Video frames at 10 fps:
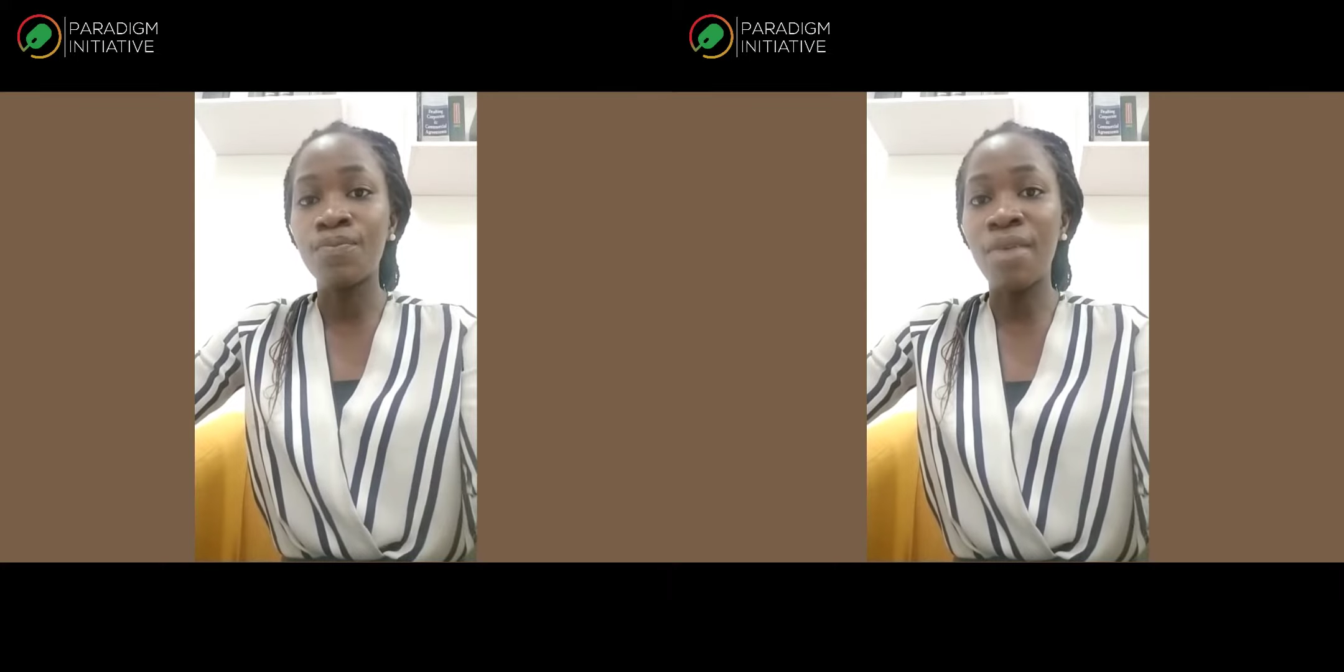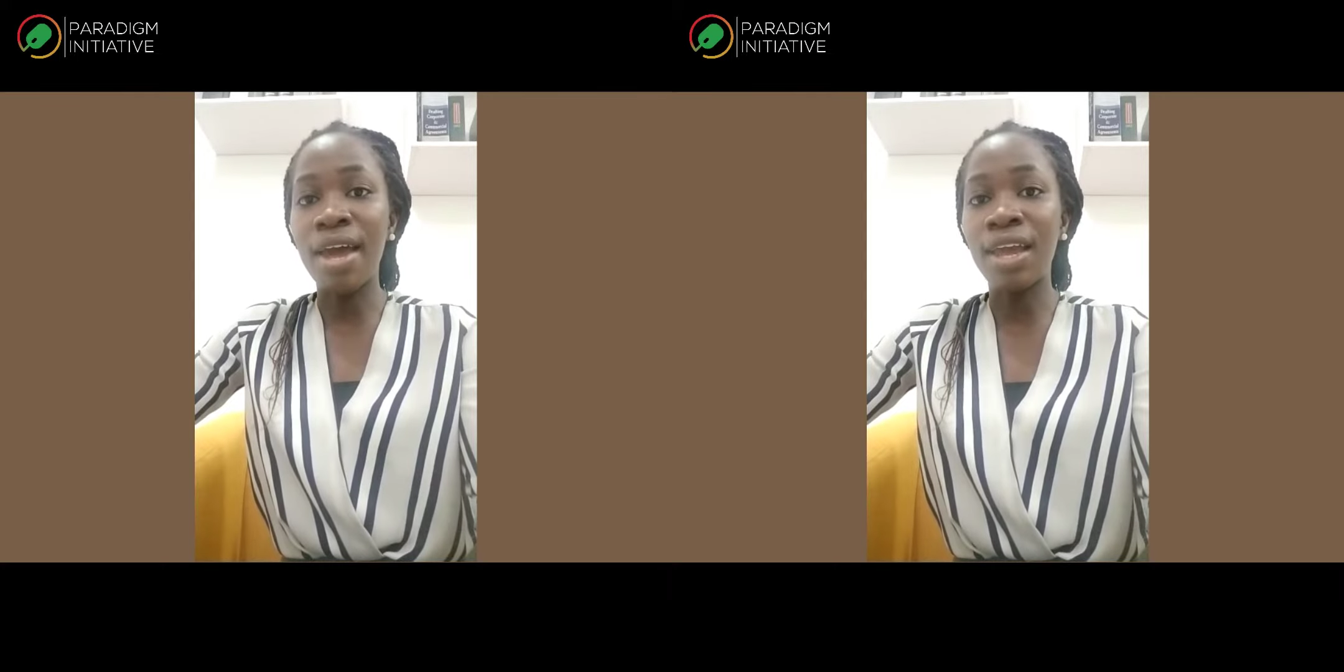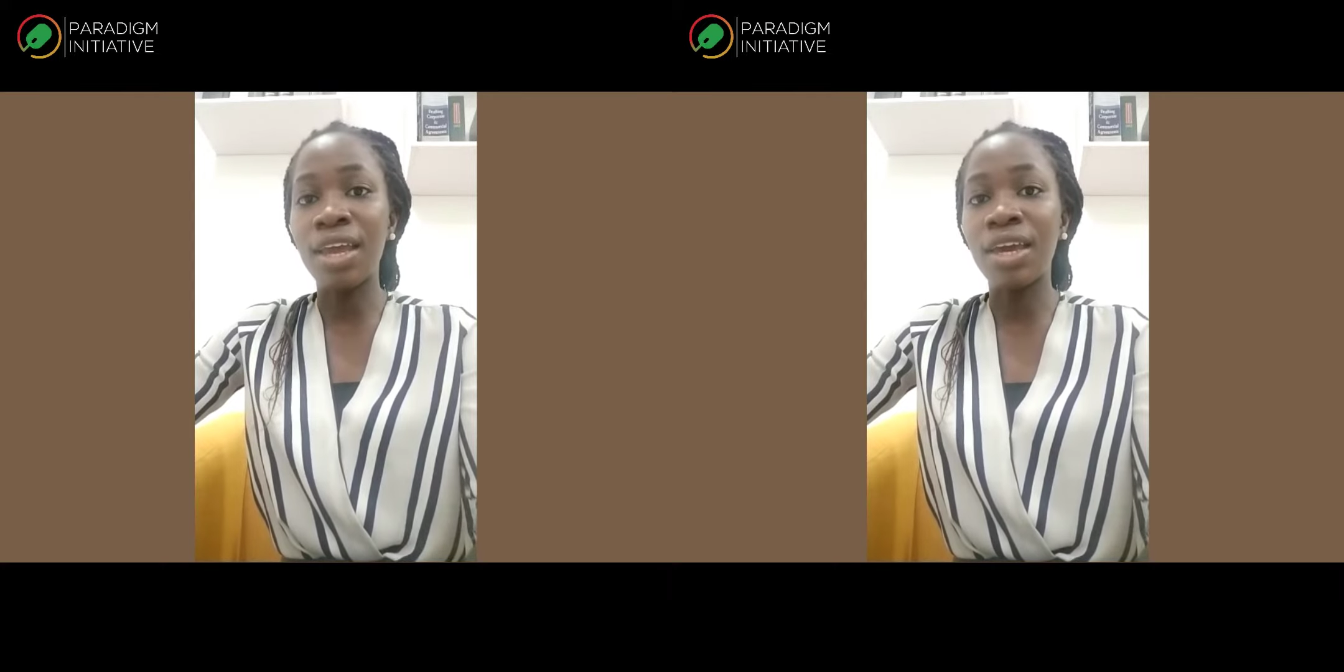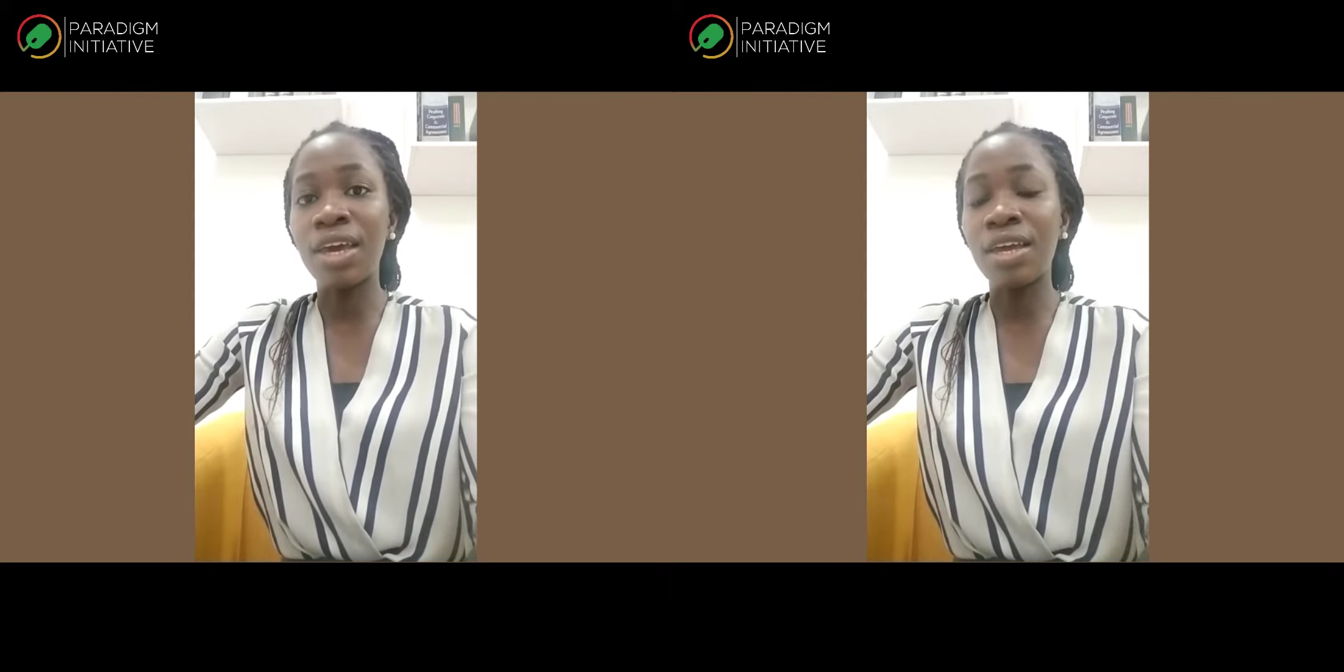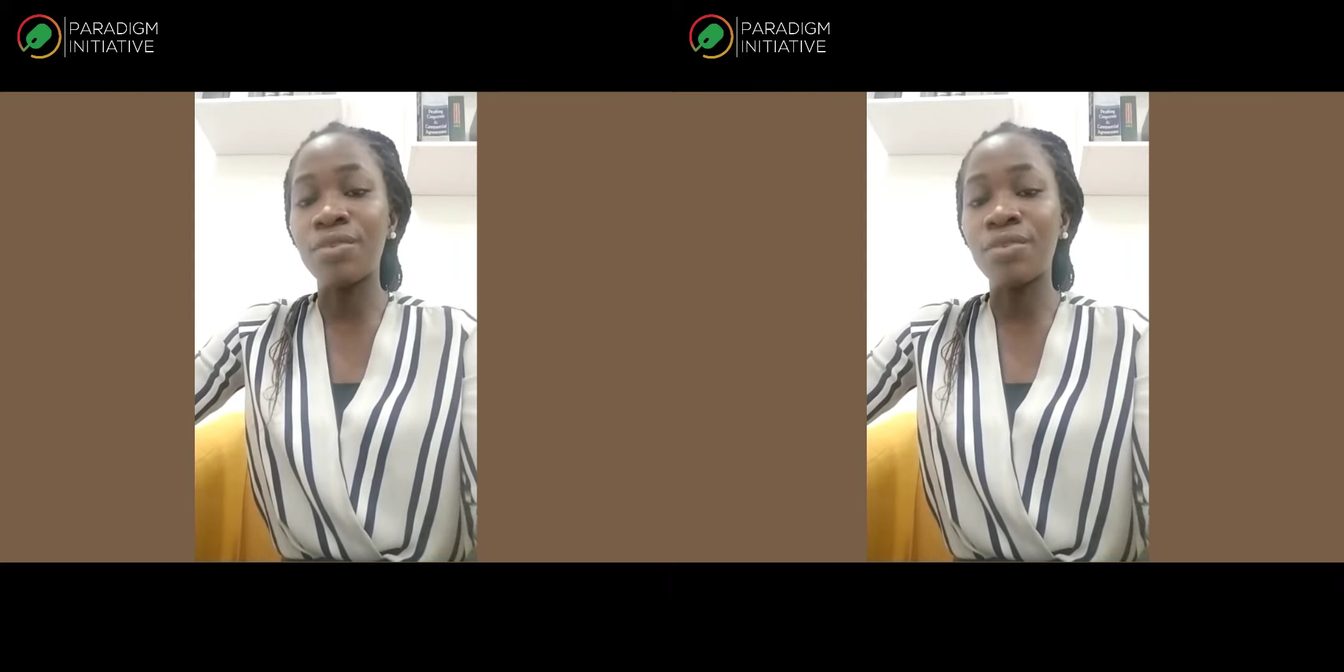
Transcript: my